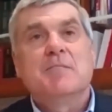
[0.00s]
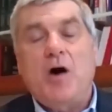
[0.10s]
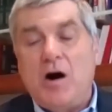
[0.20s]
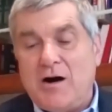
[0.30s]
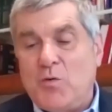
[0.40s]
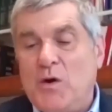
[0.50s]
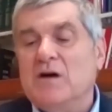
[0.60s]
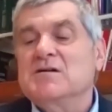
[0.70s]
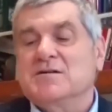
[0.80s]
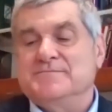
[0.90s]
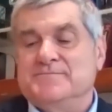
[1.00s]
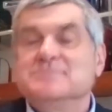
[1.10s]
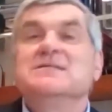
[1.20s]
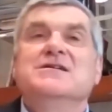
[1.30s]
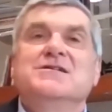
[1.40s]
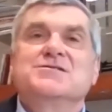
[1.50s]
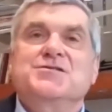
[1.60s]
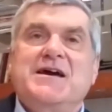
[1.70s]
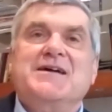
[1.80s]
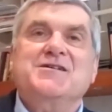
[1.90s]
Paul, welcome to
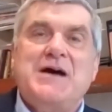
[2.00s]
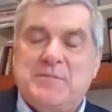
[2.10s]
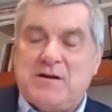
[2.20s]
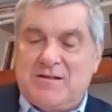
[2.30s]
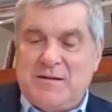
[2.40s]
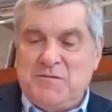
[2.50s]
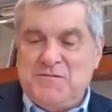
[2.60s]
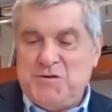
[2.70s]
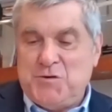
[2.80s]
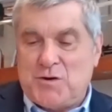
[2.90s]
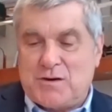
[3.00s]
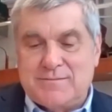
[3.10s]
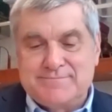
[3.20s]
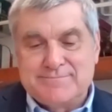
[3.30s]
the Economic Club of New York.